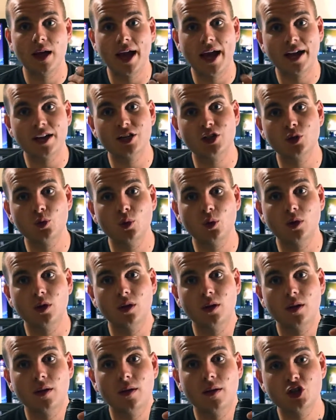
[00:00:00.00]

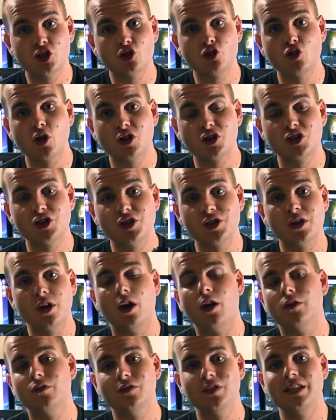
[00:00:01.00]
actual instruction
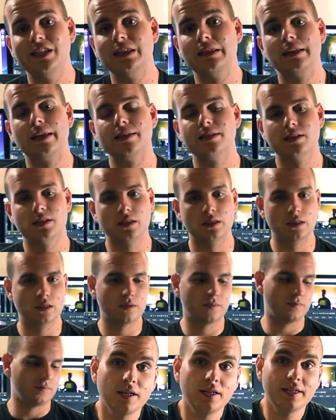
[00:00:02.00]
of the
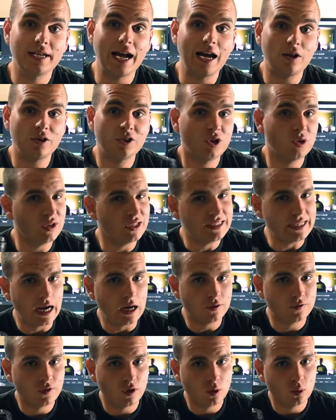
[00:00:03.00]
lenses. Now, the only
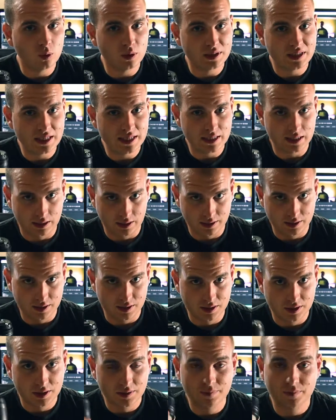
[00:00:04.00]
downfall with these
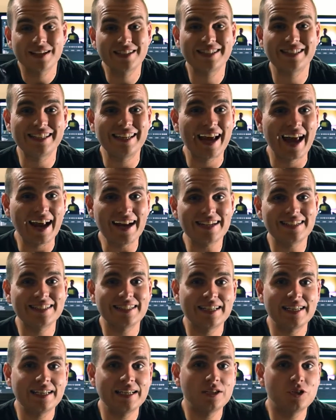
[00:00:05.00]
lenses is the
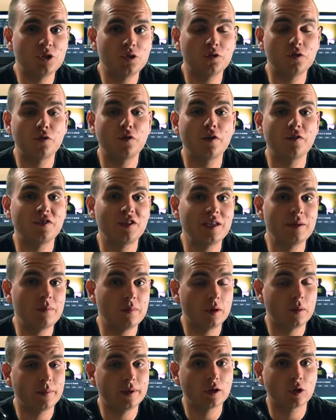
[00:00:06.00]
18 to 50
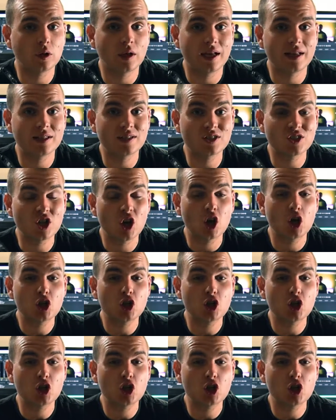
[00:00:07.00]
millimeter lens